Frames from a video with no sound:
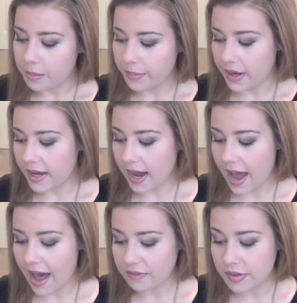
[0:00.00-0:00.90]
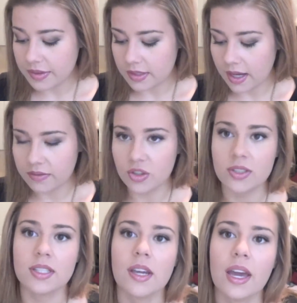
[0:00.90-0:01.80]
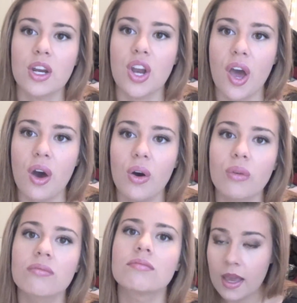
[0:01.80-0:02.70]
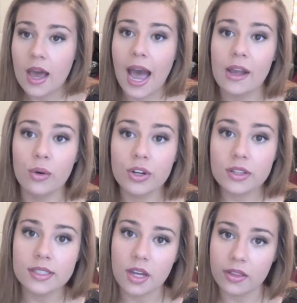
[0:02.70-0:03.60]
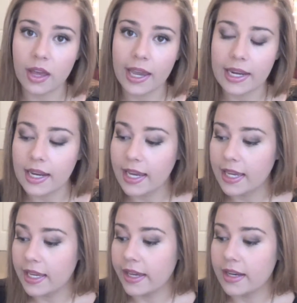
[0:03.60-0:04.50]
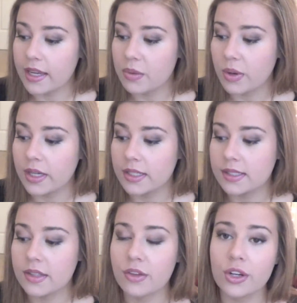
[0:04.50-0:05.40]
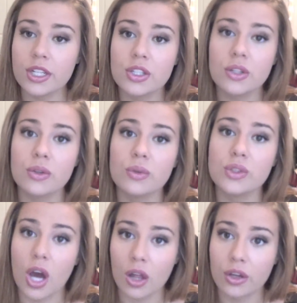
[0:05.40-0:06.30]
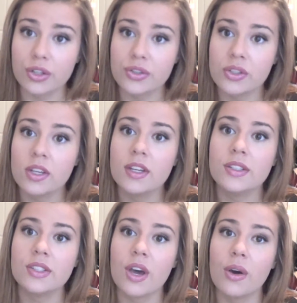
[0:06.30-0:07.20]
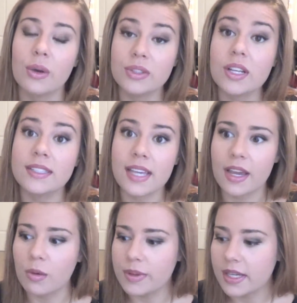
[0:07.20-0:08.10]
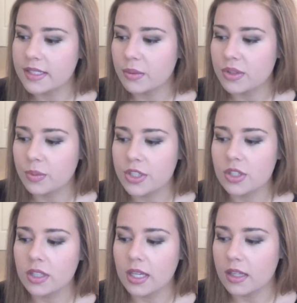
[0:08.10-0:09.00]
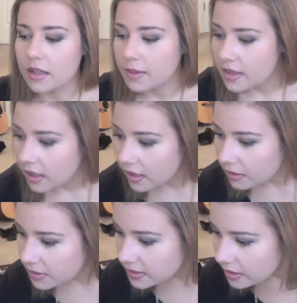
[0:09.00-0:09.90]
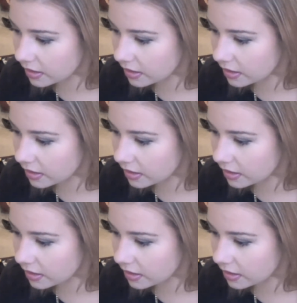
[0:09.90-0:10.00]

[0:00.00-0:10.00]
But I have used enough just to kind of know. I ordered this online and it was $32. So it was on sale because it was originally, let me see.